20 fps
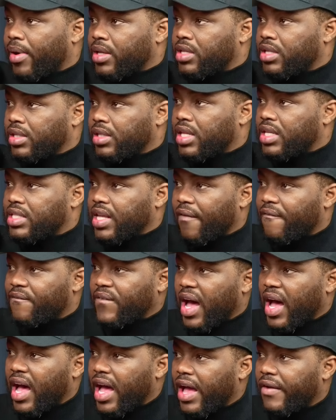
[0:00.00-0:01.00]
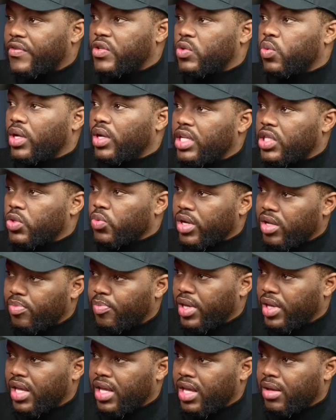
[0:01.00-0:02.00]
I took this at 5:23
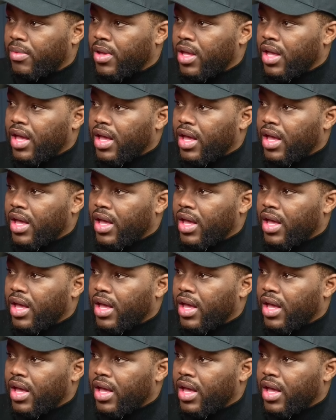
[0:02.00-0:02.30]
p.m.